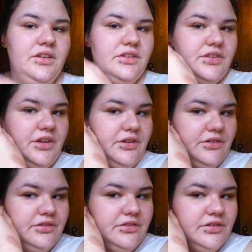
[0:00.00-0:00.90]
So
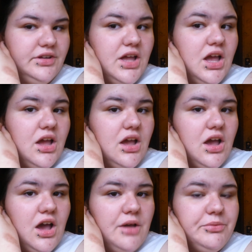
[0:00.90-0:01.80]

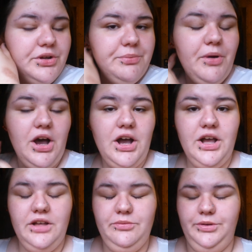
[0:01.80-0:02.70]
I'm going
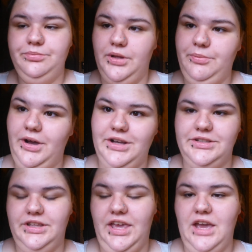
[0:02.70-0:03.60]
to not pause
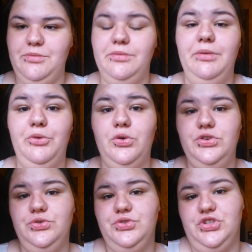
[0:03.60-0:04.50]
the camera, but I'm going
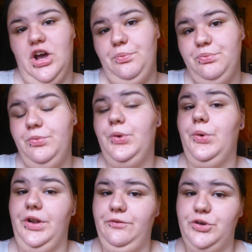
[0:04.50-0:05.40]
to stop
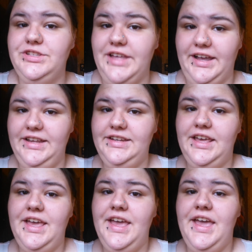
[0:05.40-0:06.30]
recording for a second,
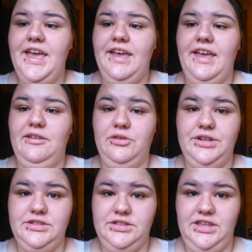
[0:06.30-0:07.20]
and I'm
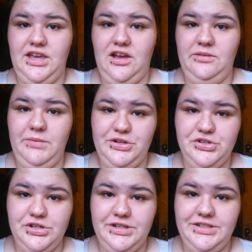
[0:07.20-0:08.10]
going to see how to
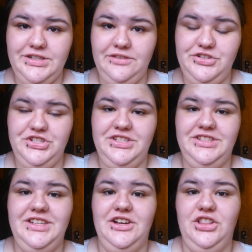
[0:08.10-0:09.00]
measure it and stuff to
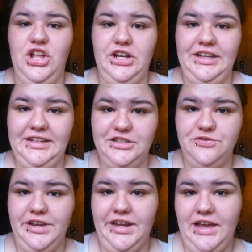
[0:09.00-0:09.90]
see how long it is
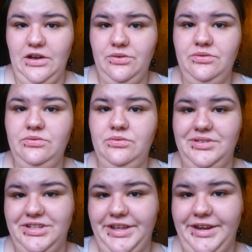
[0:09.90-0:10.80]
right now
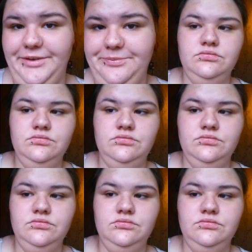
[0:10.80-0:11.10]
and to get it.